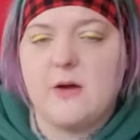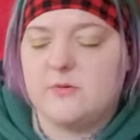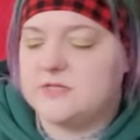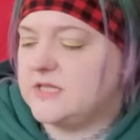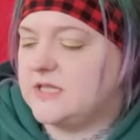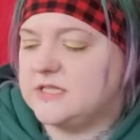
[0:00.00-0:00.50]

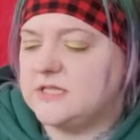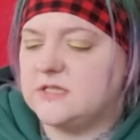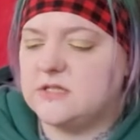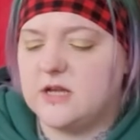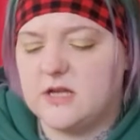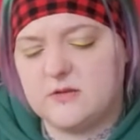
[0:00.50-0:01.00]
which I think
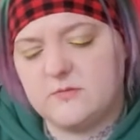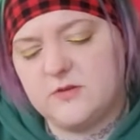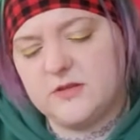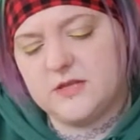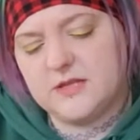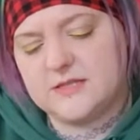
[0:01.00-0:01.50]
is
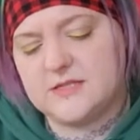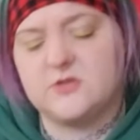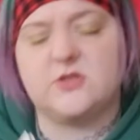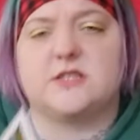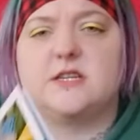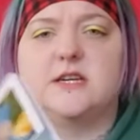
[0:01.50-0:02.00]
one thing that's
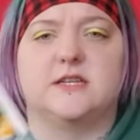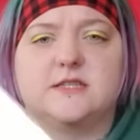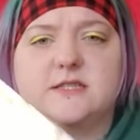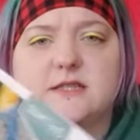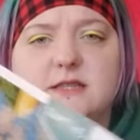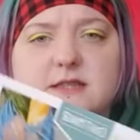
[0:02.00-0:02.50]
interesting is
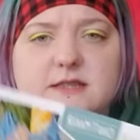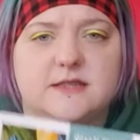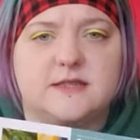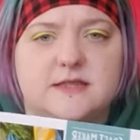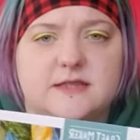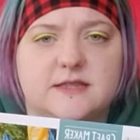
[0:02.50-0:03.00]

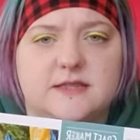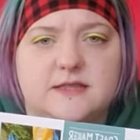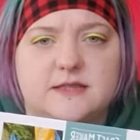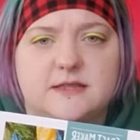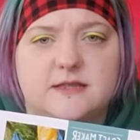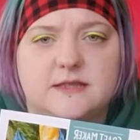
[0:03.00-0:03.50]

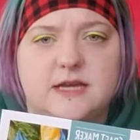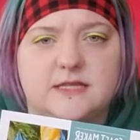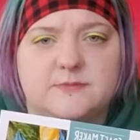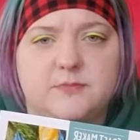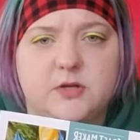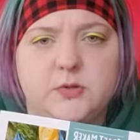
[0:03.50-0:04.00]
that's
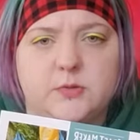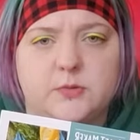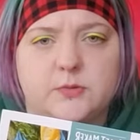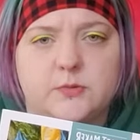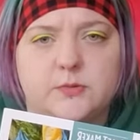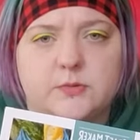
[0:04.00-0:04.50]
blue.
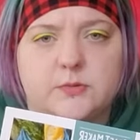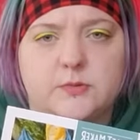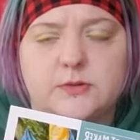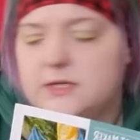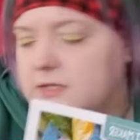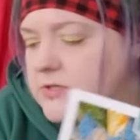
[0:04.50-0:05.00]

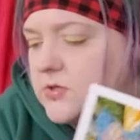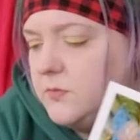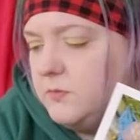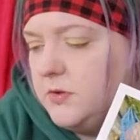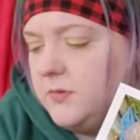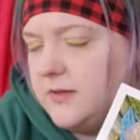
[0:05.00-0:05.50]
There's no
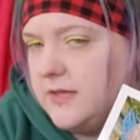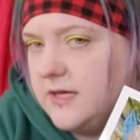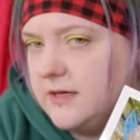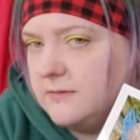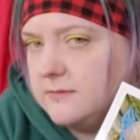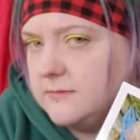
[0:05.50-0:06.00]
blue in there,